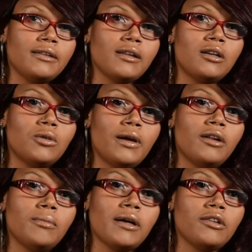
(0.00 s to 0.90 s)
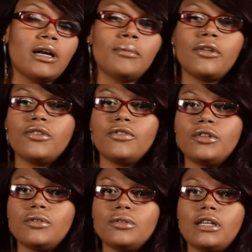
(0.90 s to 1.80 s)
on our way to my grandmother's
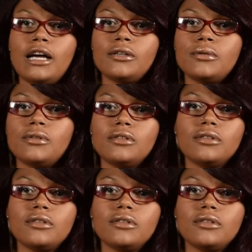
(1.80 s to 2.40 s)
funeral in Iowa,